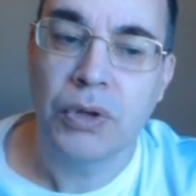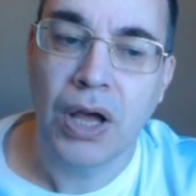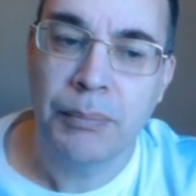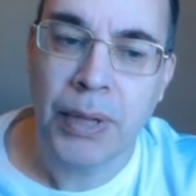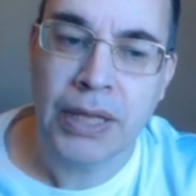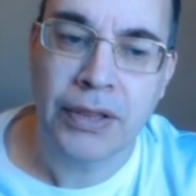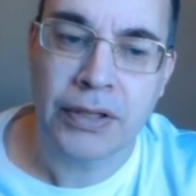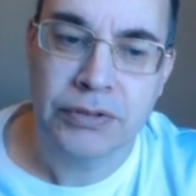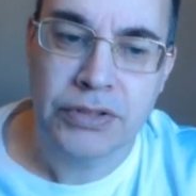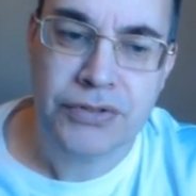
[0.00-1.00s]
making
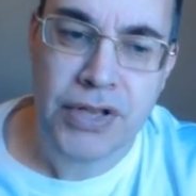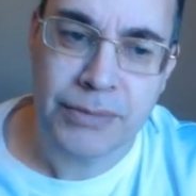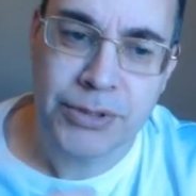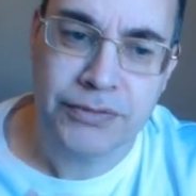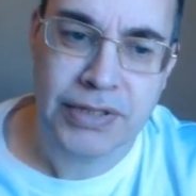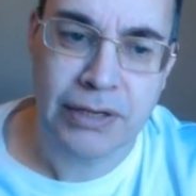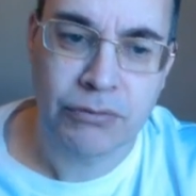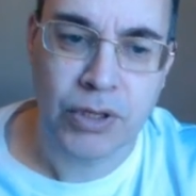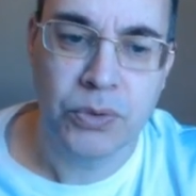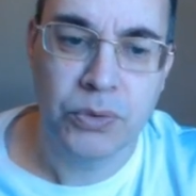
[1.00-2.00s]
the types of sound
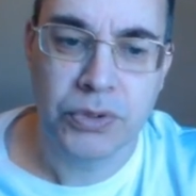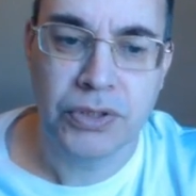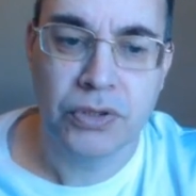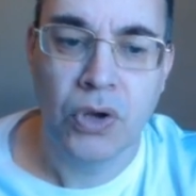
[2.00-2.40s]
recorded